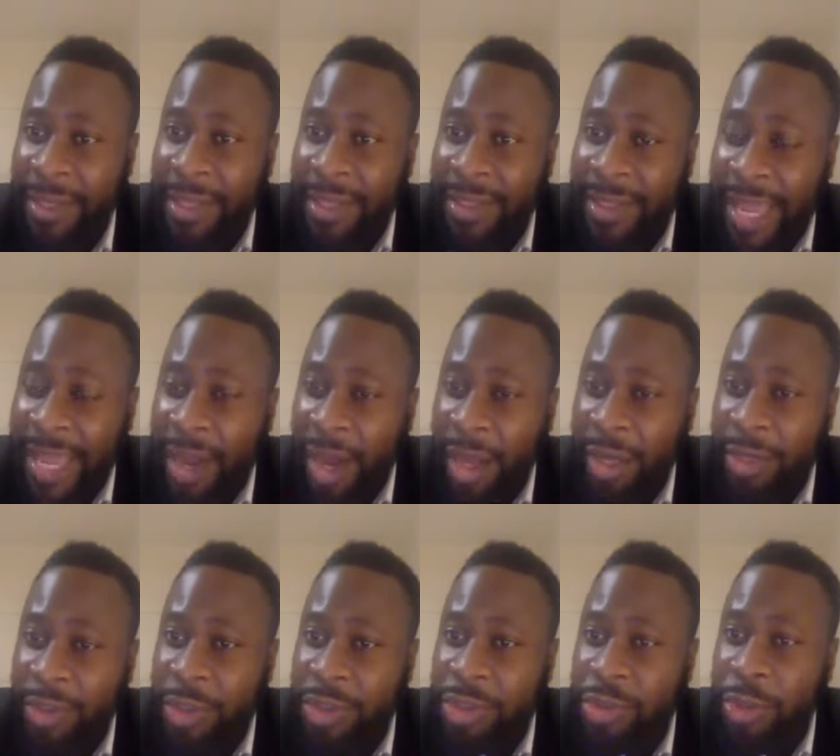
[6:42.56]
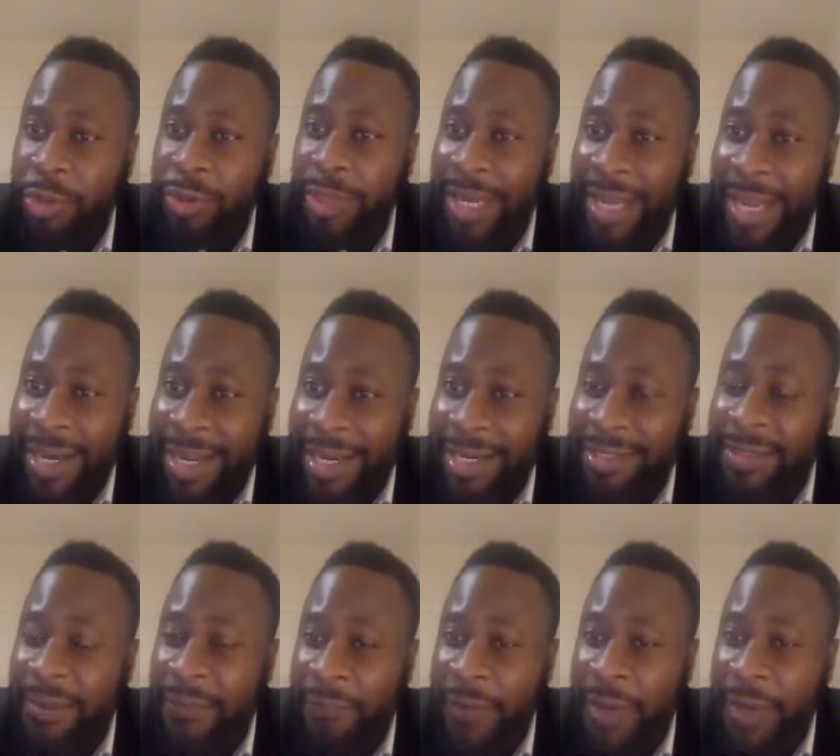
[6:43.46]
They understood that they needed
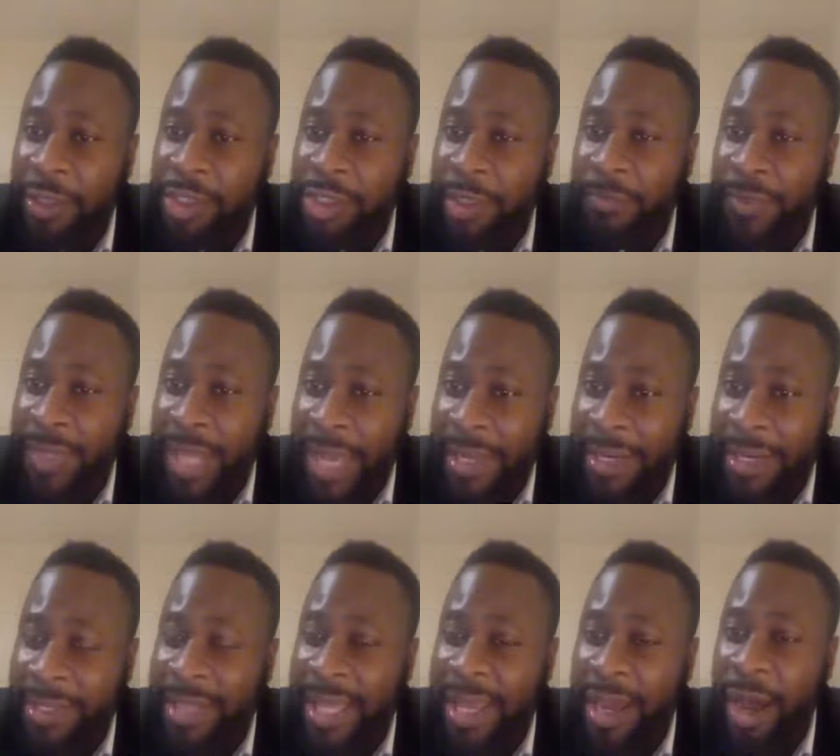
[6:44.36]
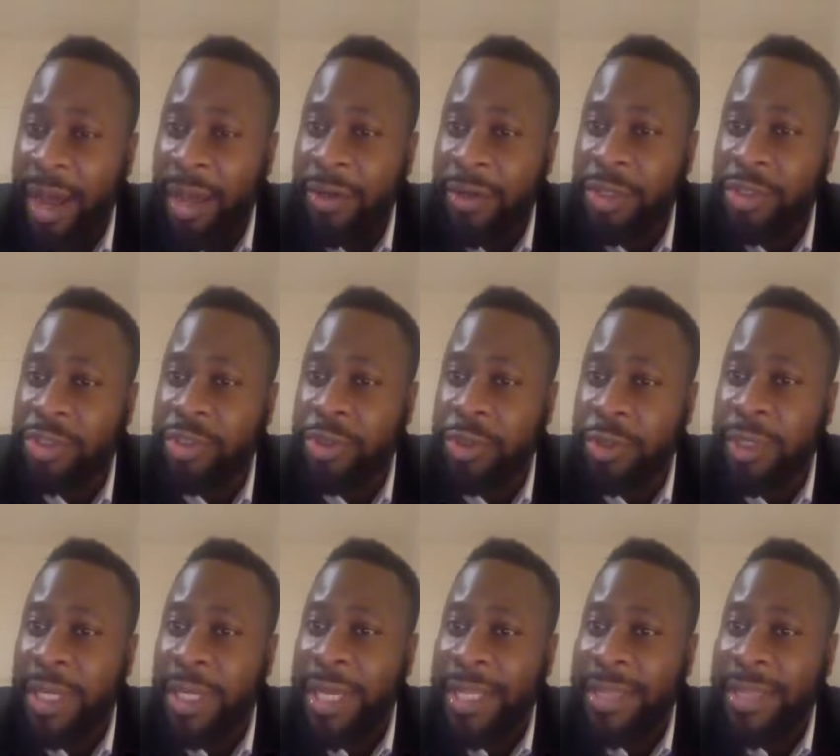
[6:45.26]
to fellowship daily. They
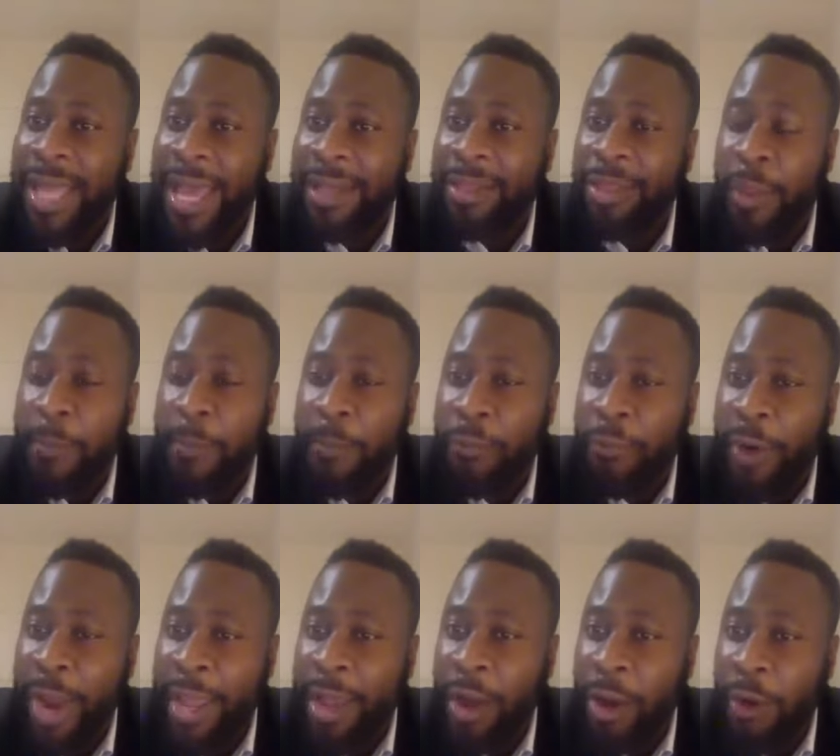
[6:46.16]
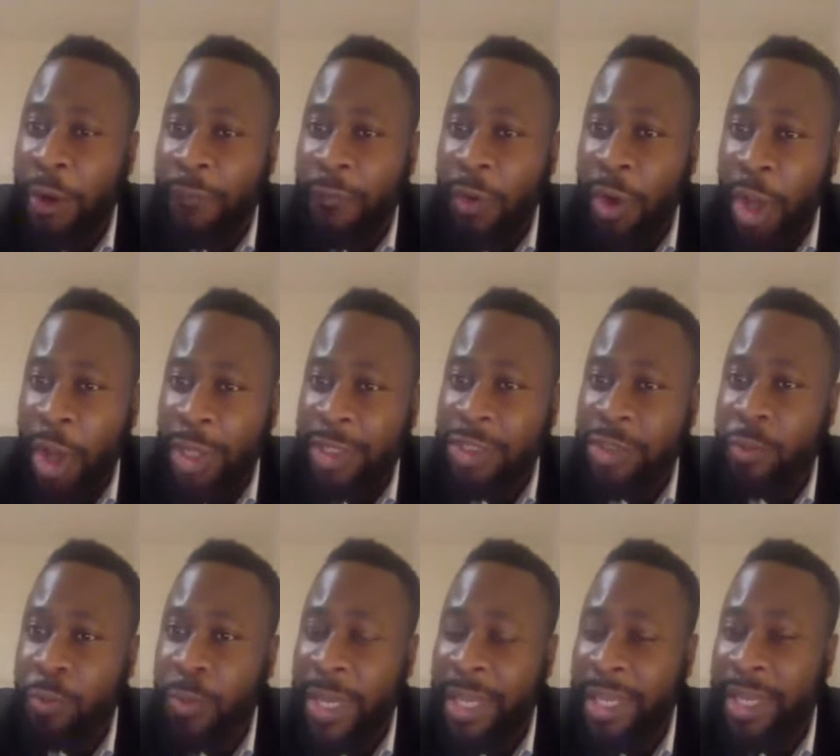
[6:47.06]
understood that the prayer of last
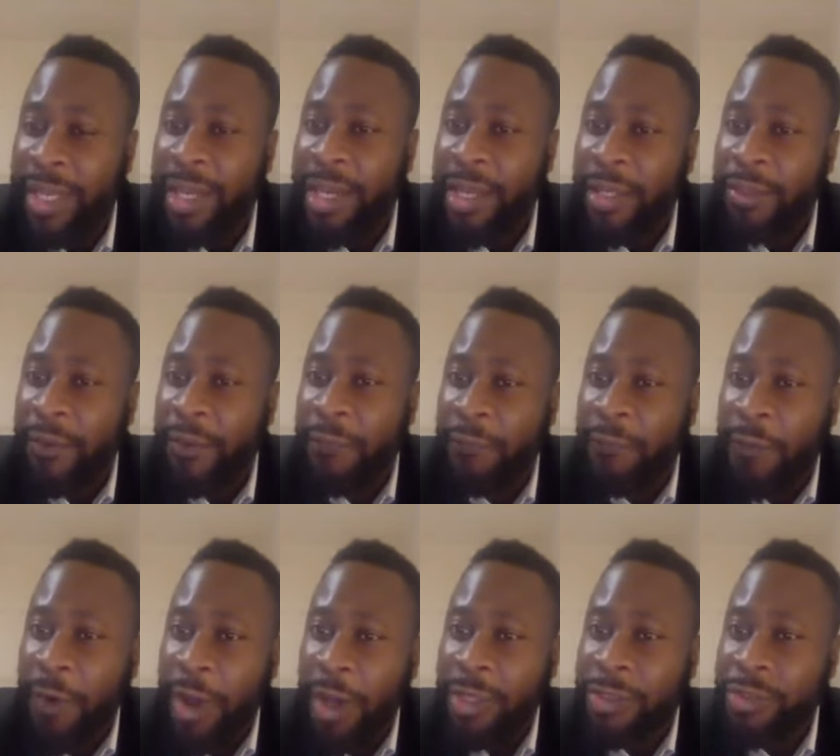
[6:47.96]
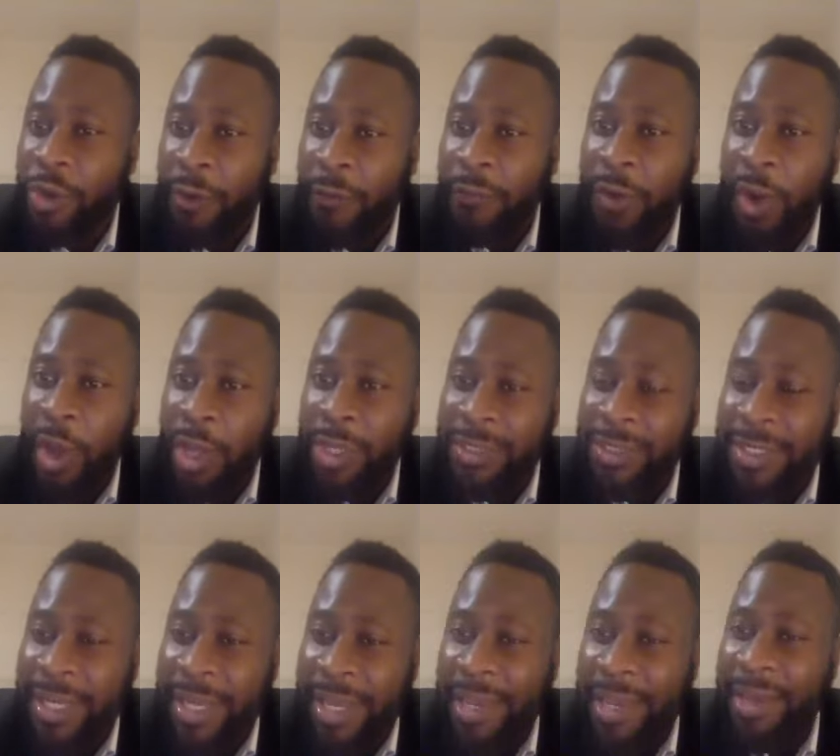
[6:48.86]
week, the fast of
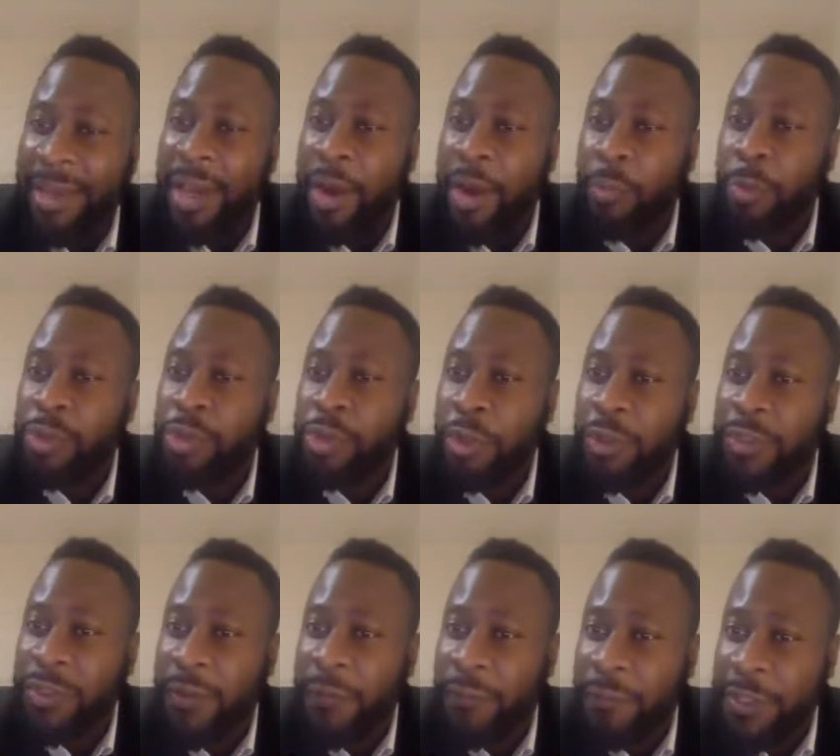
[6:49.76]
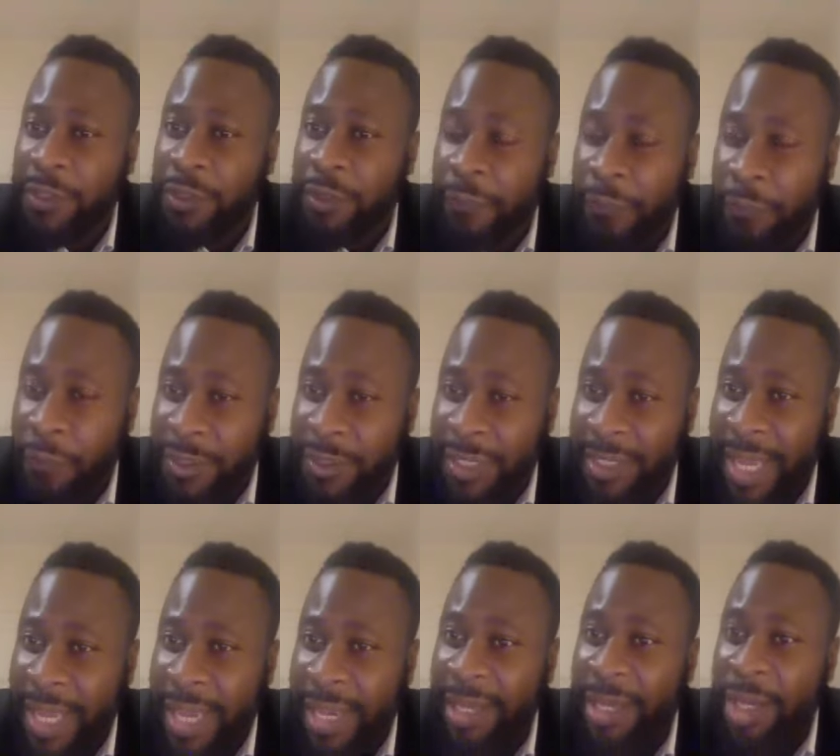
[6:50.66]
last year was not sufficient for
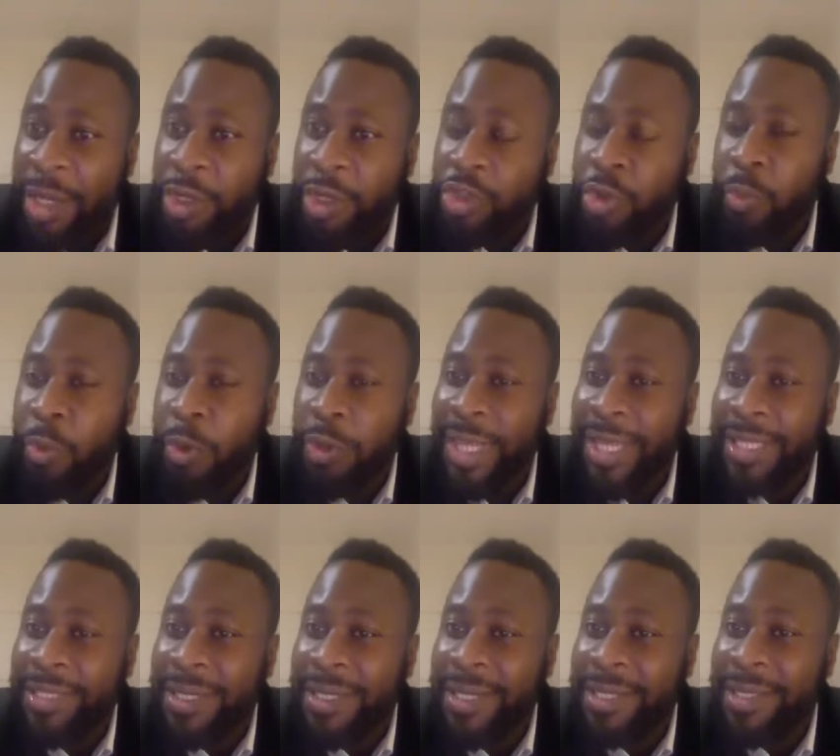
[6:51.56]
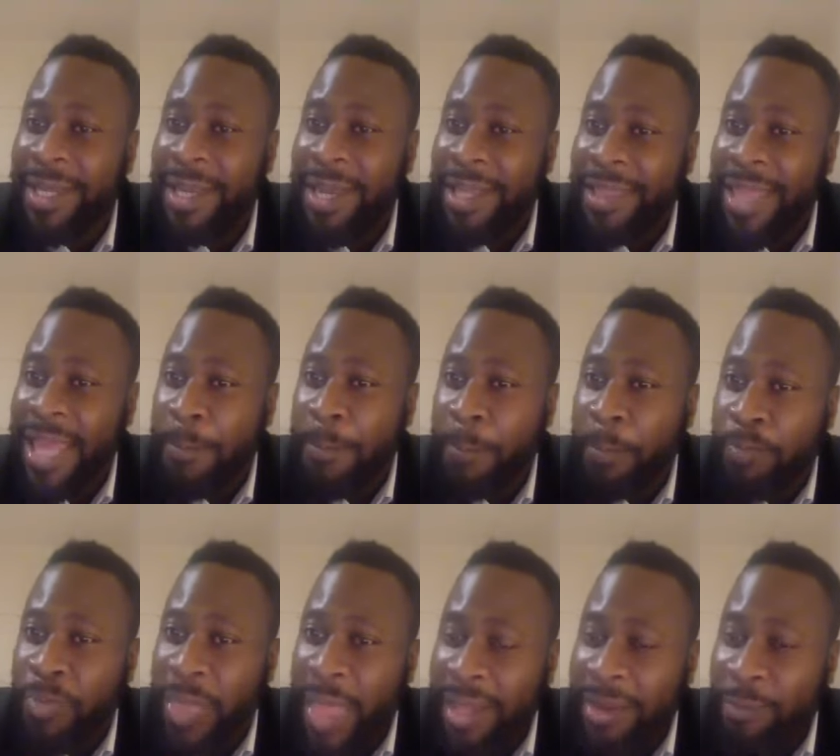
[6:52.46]
today. So what they did is they,
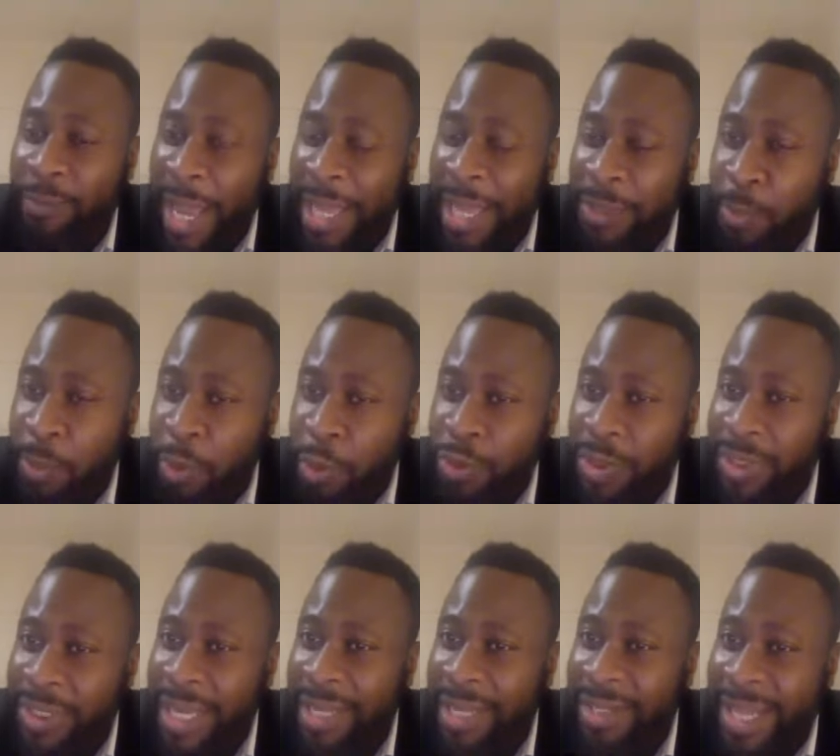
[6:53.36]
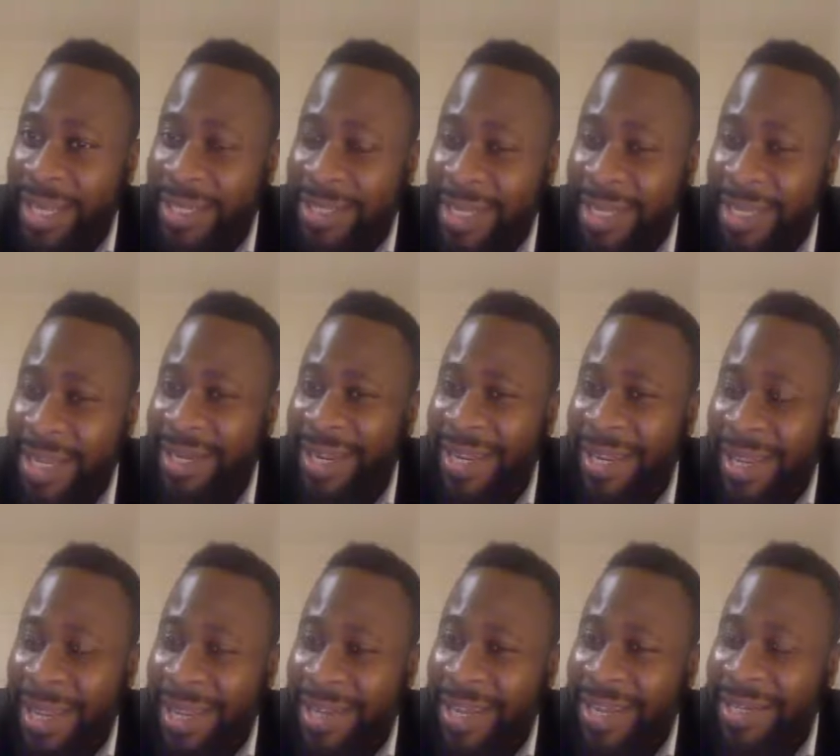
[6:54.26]
they as Paul said, they said that they,
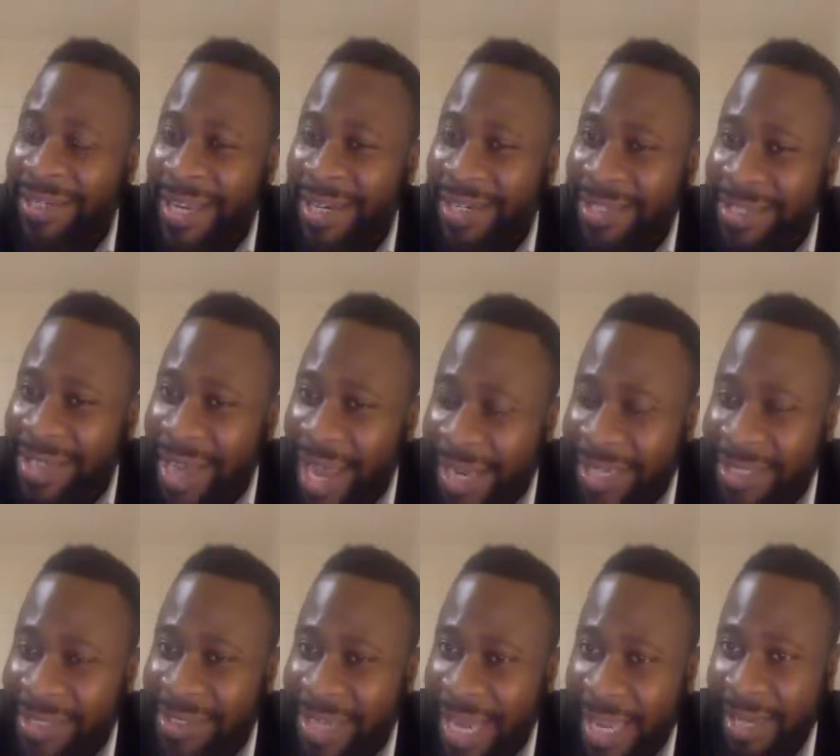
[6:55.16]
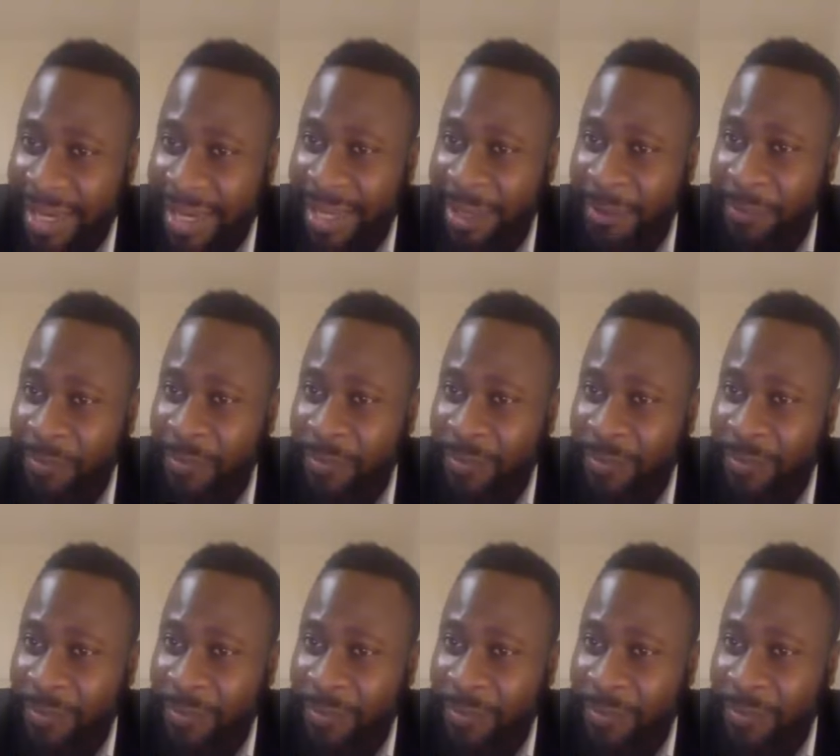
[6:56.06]
they, they died daily.